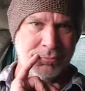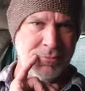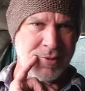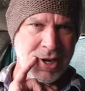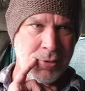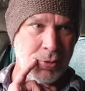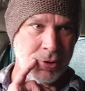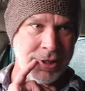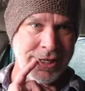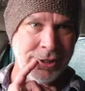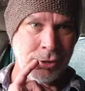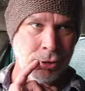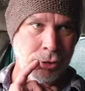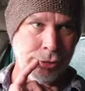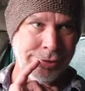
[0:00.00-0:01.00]
and they want
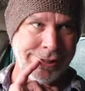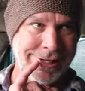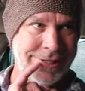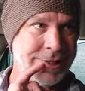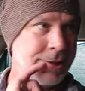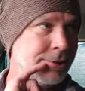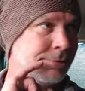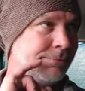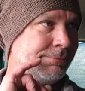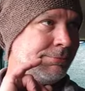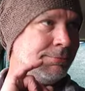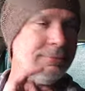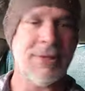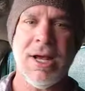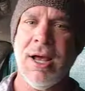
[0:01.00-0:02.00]
incognito?
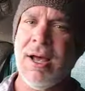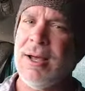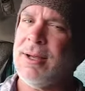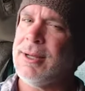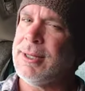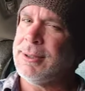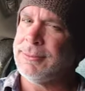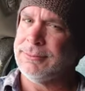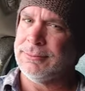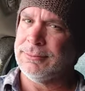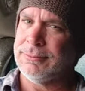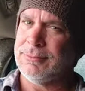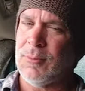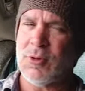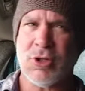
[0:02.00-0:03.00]

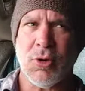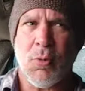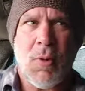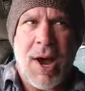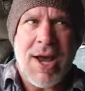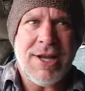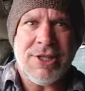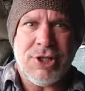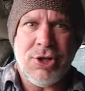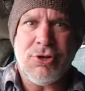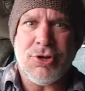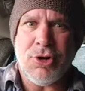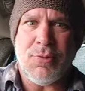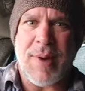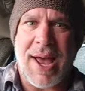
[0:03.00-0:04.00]
So why does
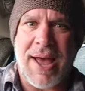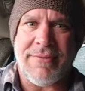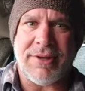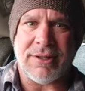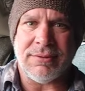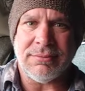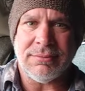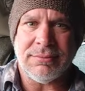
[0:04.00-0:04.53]
YouTube have it?